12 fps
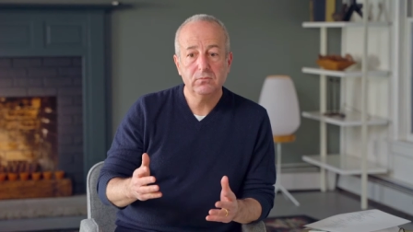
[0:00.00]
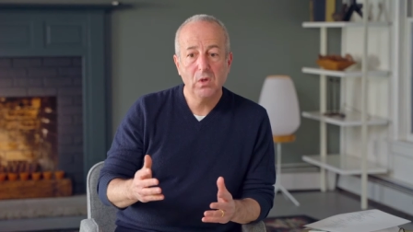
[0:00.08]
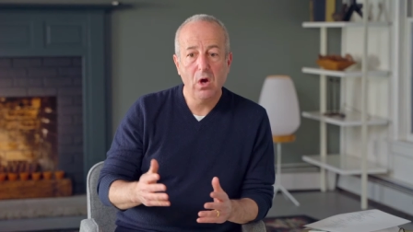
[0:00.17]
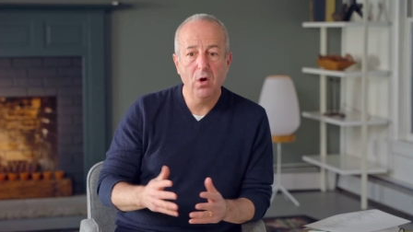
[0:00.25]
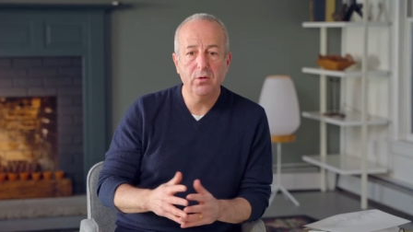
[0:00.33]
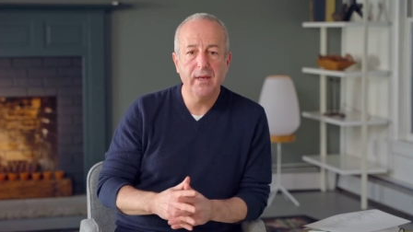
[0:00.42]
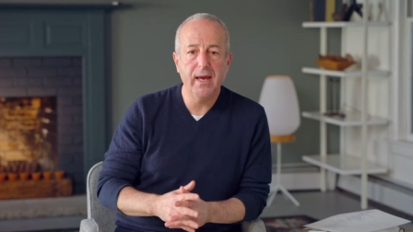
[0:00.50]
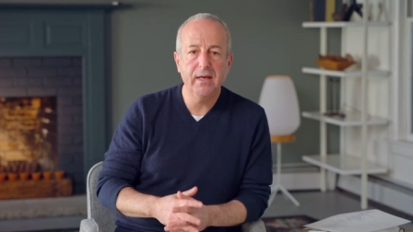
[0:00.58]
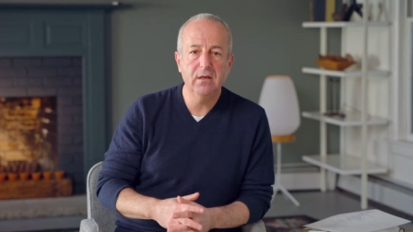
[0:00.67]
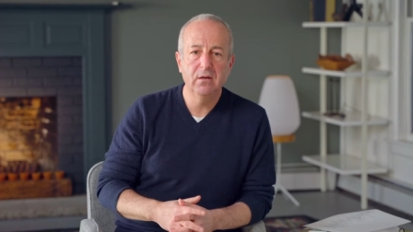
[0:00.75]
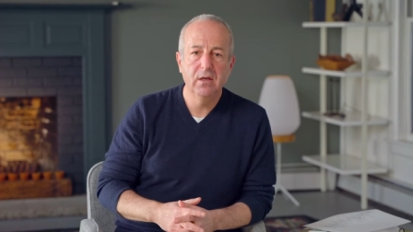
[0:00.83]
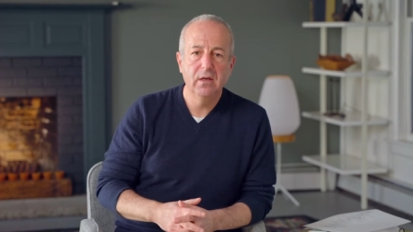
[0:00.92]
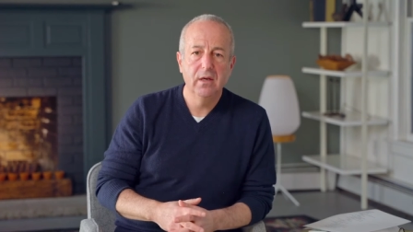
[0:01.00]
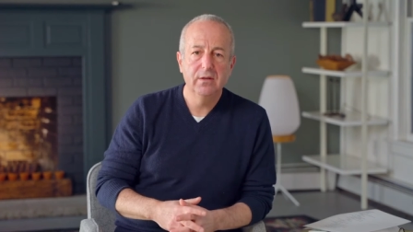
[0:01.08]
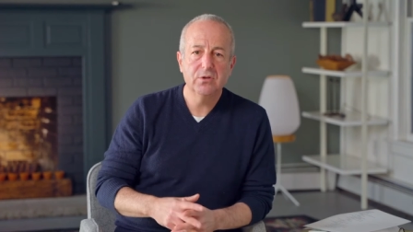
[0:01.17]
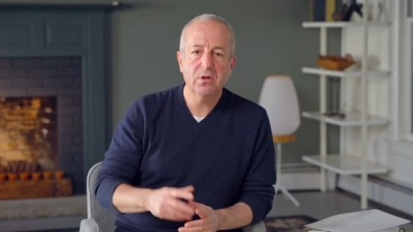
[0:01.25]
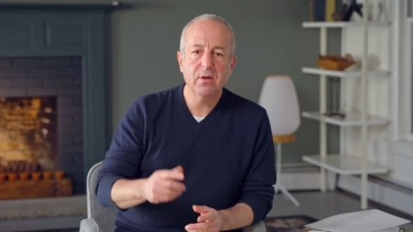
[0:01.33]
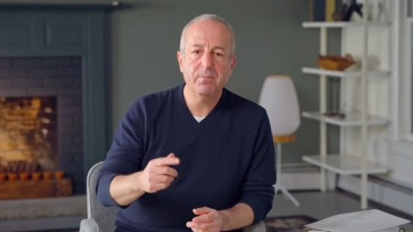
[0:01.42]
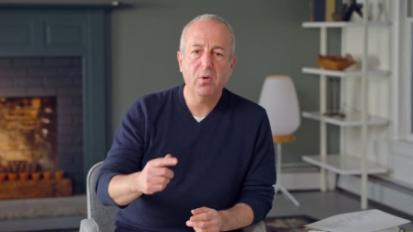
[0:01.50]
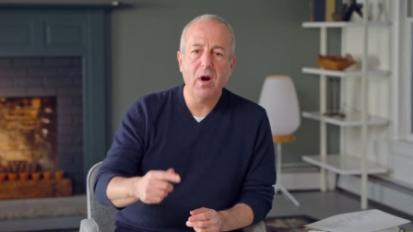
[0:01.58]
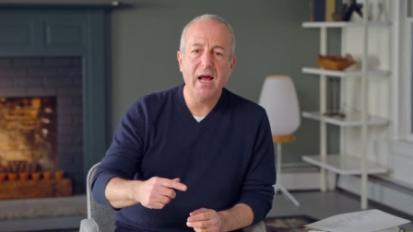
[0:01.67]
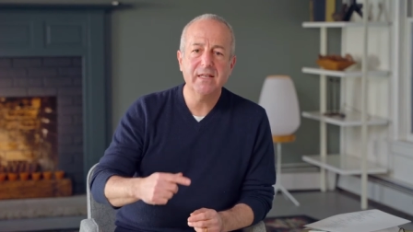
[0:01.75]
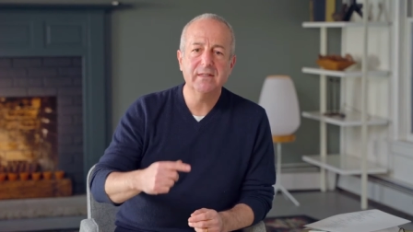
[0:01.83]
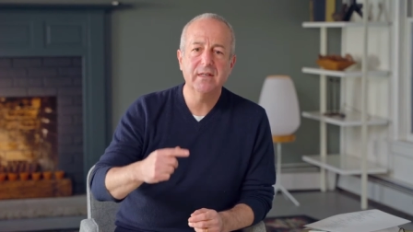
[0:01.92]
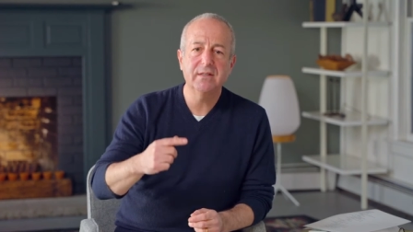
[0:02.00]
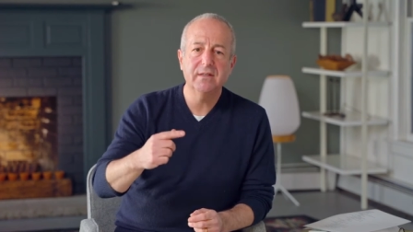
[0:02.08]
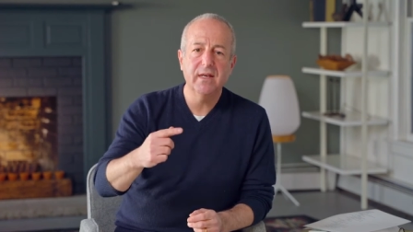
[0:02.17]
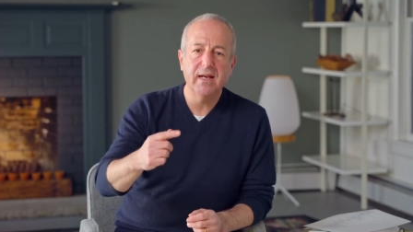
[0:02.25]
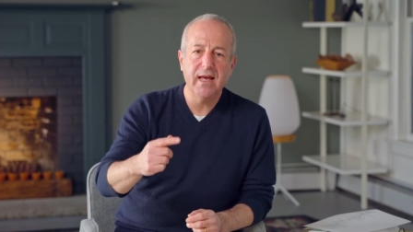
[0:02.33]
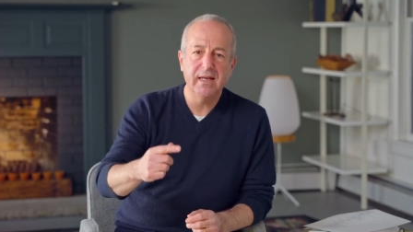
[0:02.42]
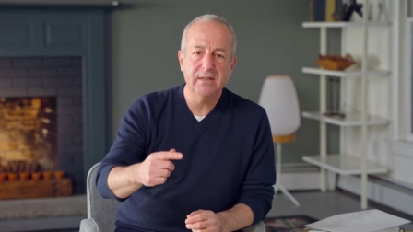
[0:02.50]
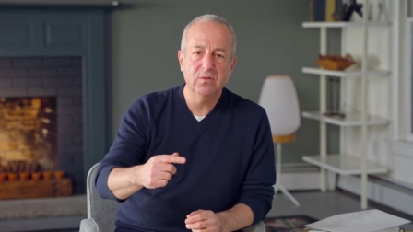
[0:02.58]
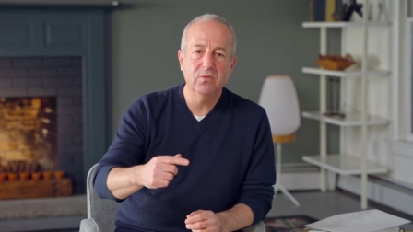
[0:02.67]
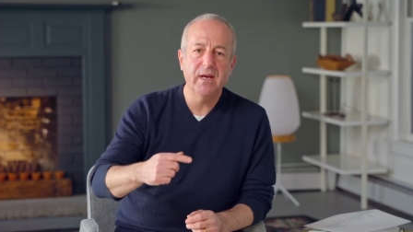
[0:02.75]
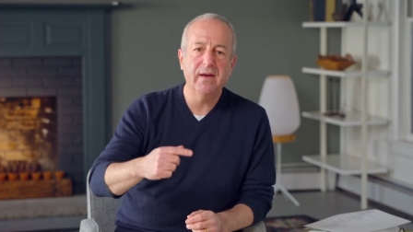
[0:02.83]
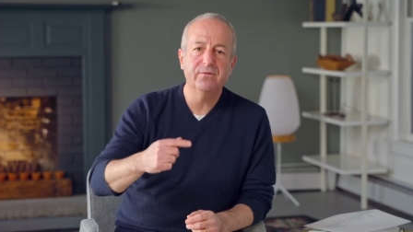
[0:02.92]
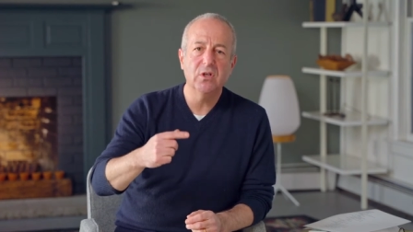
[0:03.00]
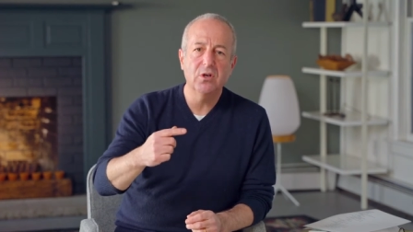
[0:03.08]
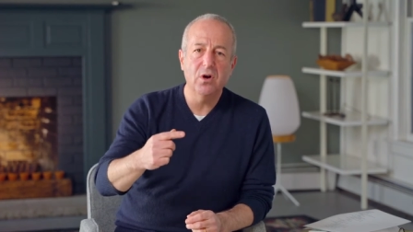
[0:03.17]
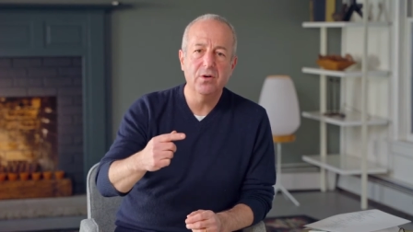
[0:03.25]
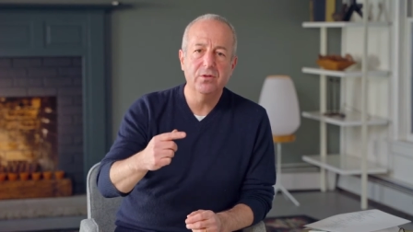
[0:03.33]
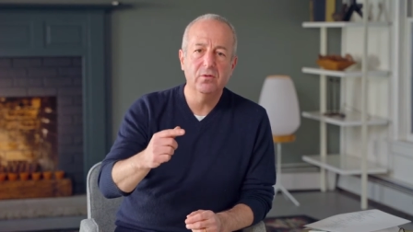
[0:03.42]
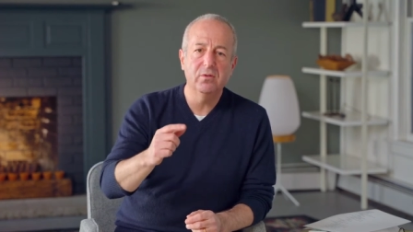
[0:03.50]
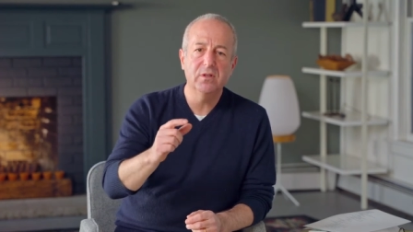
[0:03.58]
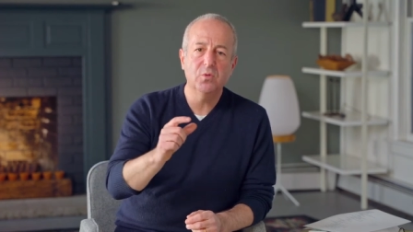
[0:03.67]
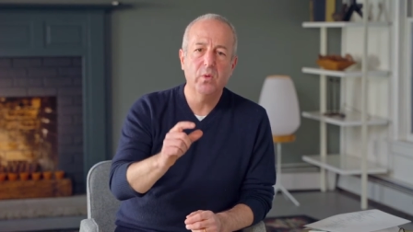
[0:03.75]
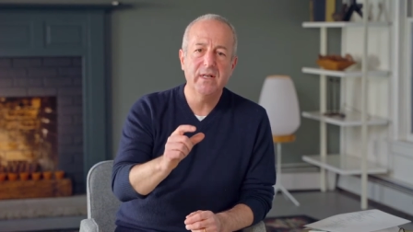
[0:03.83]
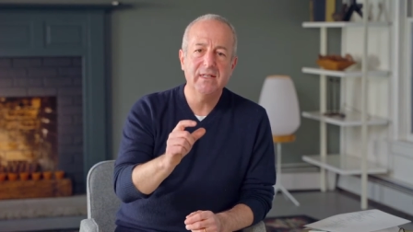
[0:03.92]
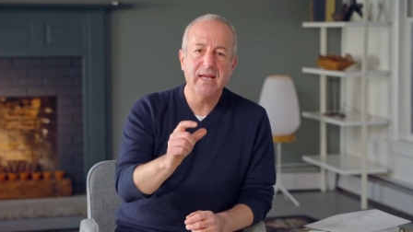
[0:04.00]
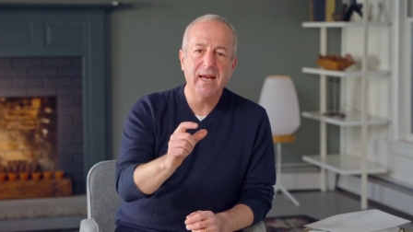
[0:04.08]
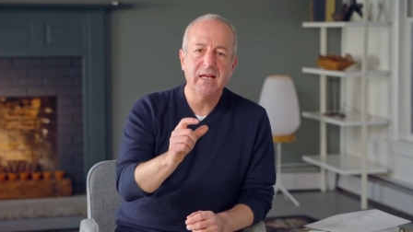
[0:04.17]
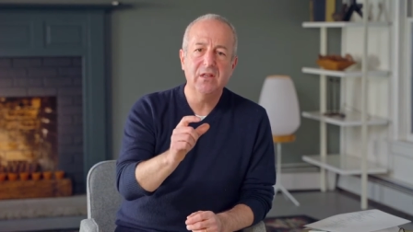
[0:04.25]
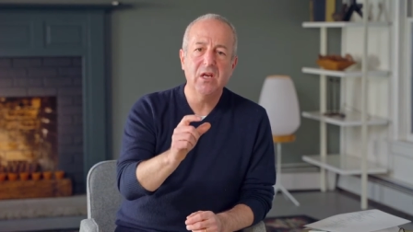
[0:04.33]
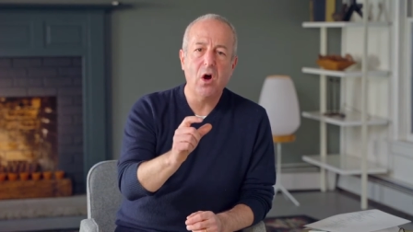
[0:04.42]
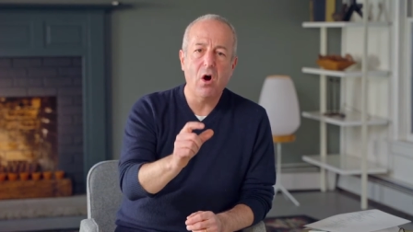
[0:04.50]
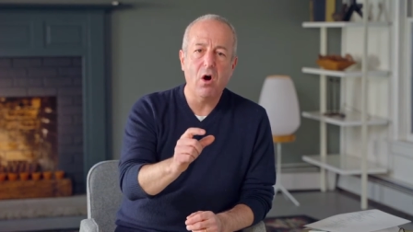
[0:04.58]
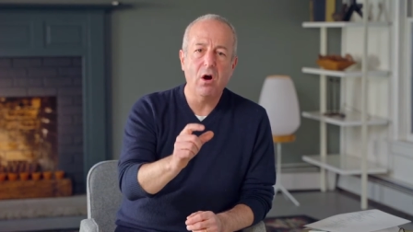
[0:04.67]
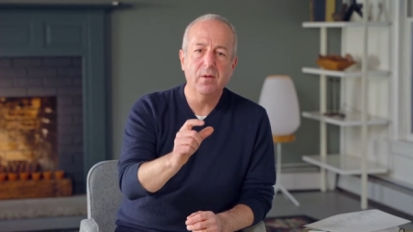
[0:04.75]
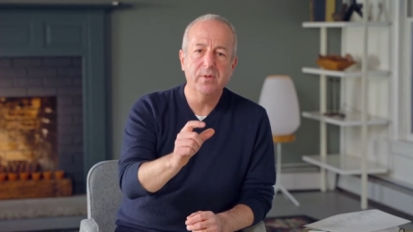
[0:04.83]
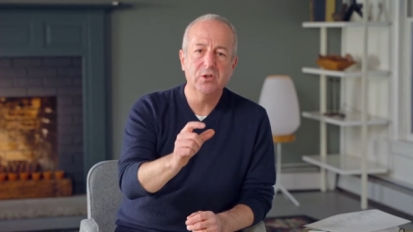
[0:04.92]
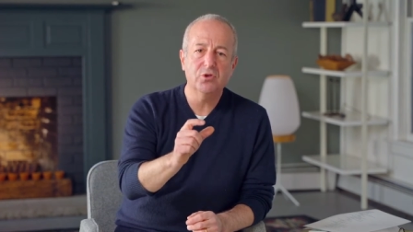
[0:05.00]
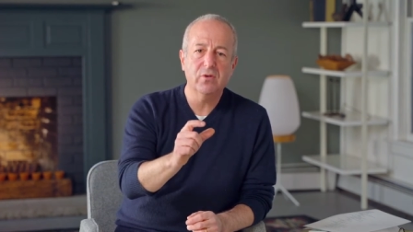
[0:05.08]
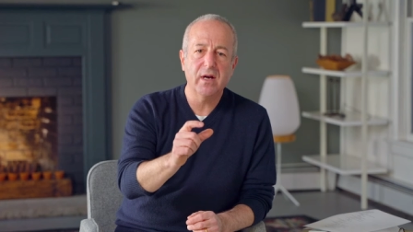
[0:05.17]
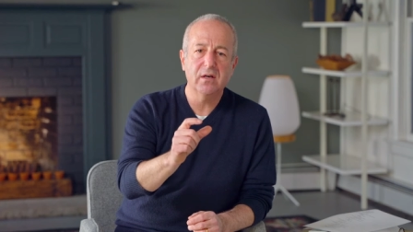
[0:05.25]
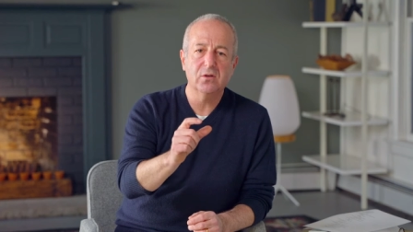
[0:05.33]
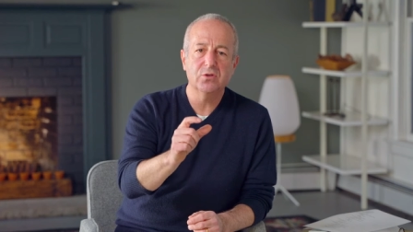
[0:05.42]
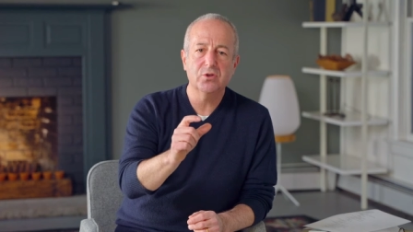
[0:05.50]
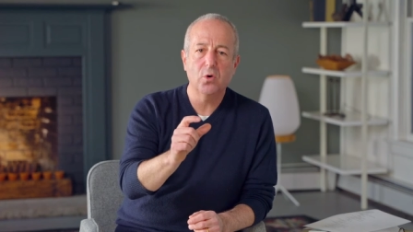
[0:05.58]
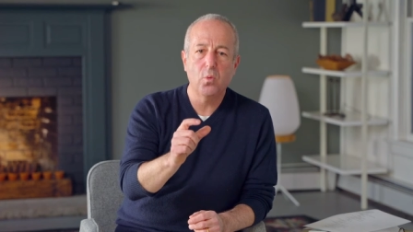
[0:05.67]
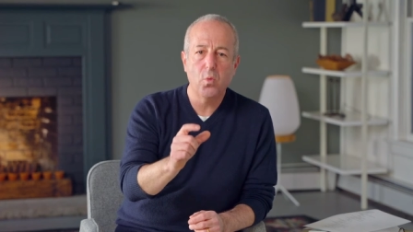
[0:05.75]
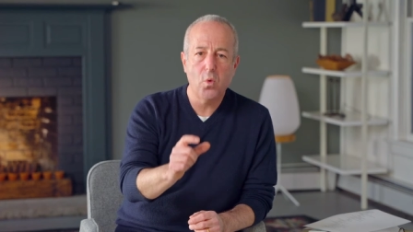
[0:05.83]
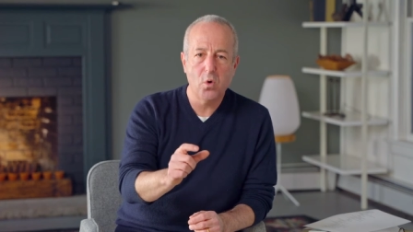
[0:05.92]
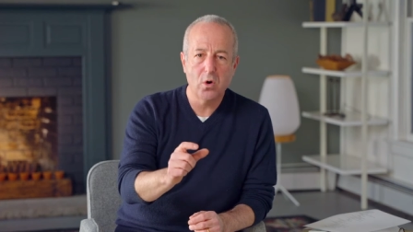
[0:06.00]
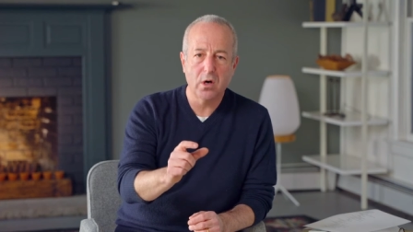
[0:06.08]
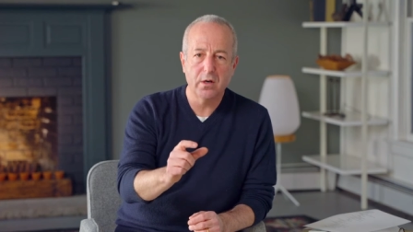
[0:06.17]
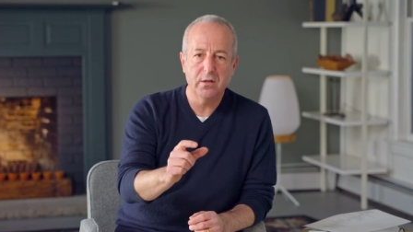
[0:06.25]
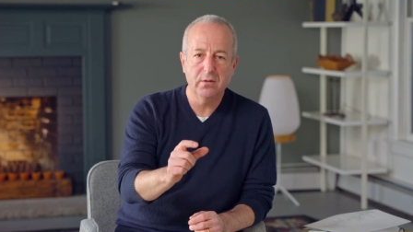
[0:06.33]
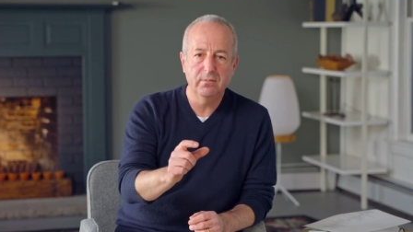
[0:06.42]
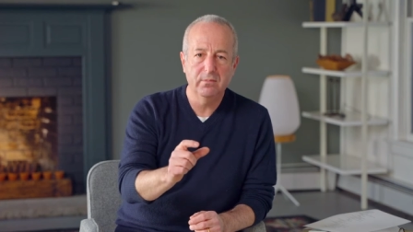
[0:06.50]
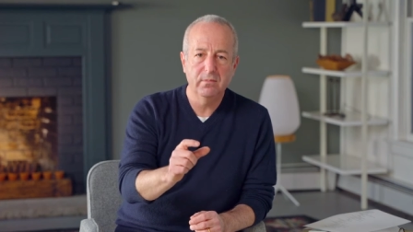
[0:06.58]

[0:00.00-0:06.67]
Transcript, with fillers: Okay, so the process that we have to go through is we take the arbitrator's award,